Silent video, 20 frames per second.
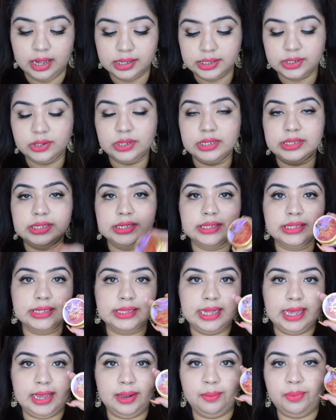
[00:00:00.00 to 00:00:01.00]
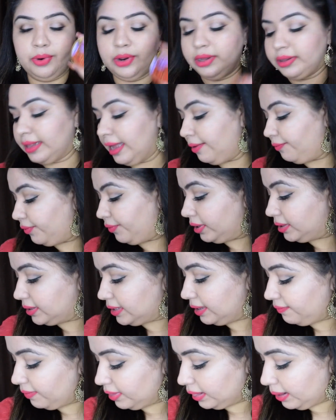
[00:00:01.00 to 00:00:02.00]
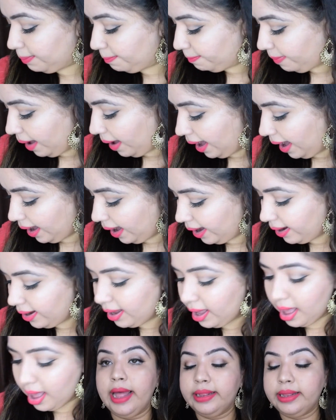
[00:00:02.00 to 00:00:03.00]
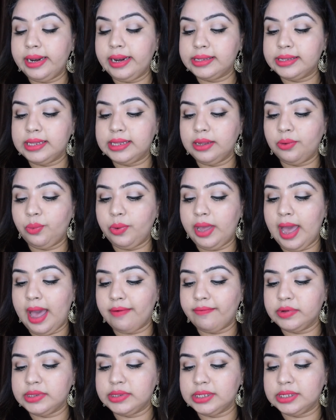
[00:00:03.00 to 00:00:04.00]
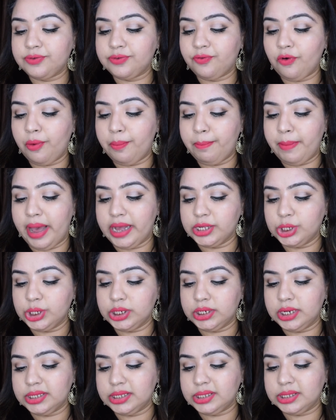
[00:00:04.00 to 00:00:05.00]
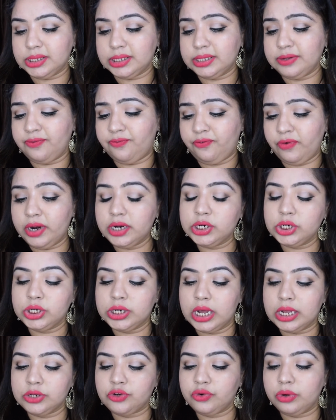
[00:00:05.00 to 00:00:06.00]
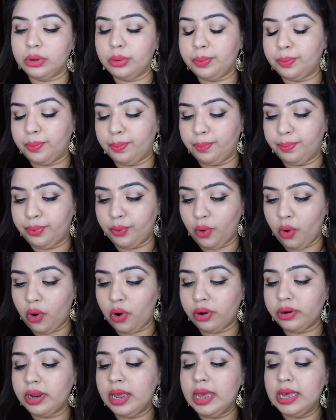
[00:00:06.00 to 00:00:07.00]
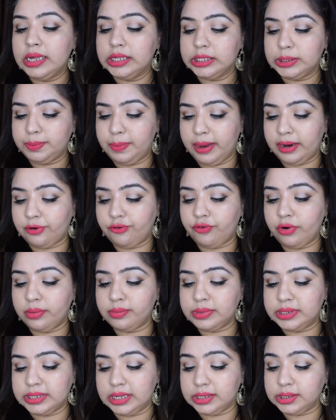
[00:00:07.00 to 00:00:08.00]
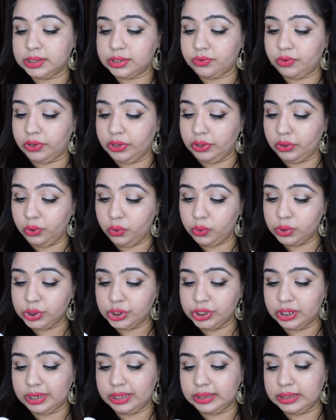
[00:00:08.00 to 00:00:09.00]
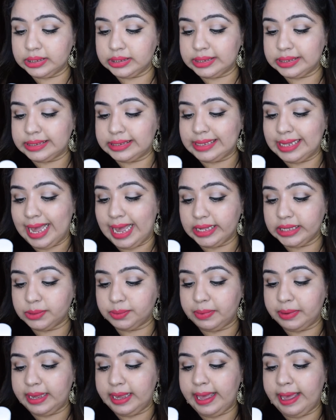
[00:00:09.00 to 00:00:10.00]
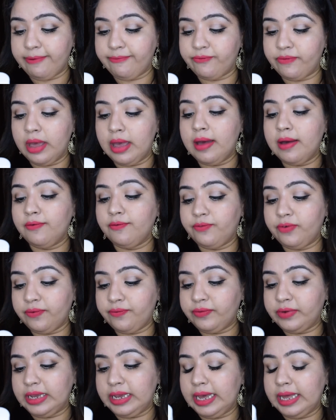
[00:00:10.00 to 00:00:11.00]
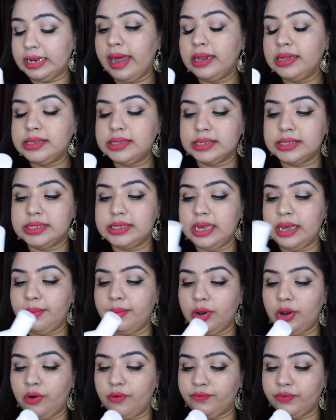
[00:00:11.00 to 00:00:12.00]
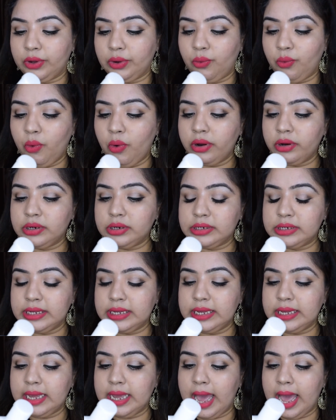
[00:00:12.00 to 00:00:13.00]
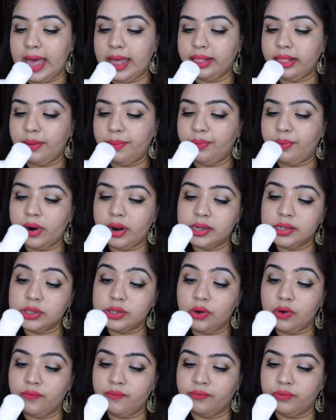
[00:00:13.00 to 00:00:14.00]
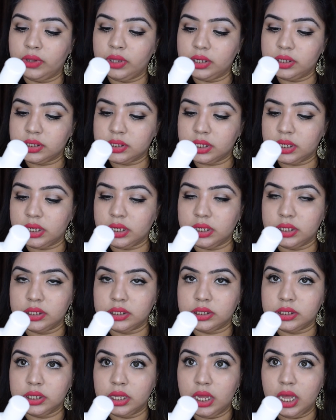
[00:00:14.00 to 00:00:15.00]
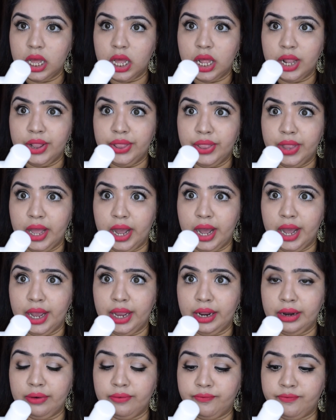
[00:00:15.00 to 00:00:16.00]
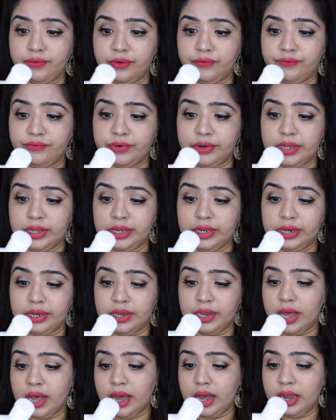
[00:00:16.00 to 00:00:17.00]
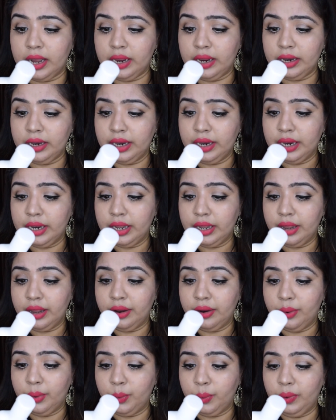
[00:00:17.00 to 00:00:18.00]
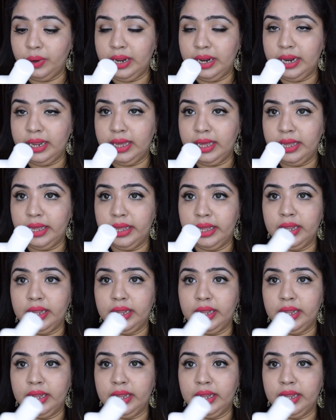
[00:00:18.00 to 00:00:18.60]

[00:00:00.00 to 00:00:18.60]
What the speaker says: so this is the second product that we receive in the bag. the next thing we have is this from Magic Dust. This is a fresh natural broad spectrum sunscreen lotion, and this is SPF 50 and it's 60 ml of the quantity, and the price of this is $9.59. Really?